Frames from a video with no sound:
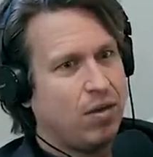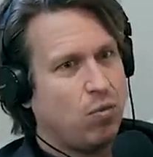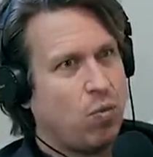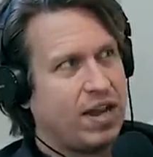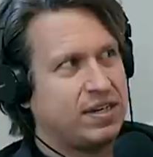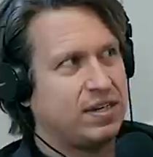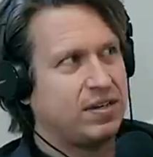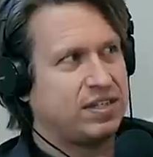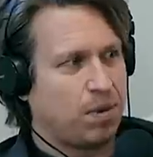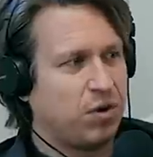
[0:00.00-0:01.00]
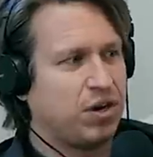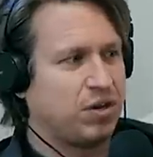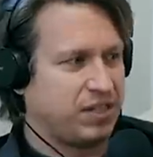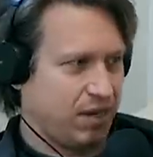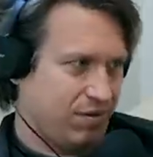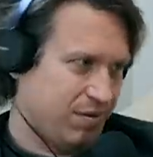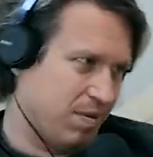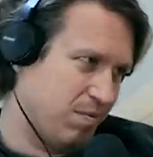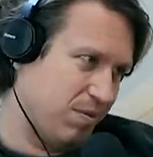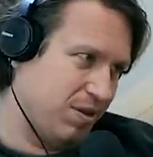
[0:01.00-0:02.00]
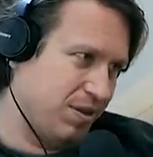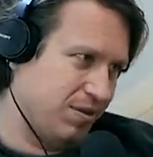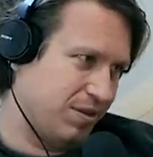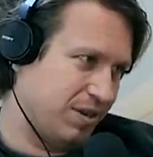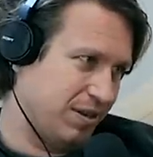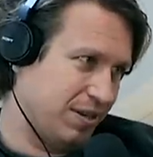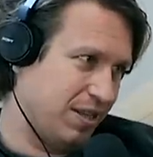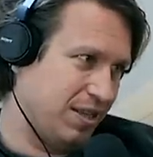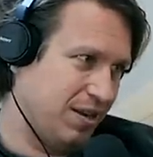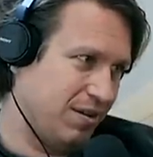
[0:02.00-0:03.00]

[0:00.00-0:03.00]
when someone goes like, remember when those things ate the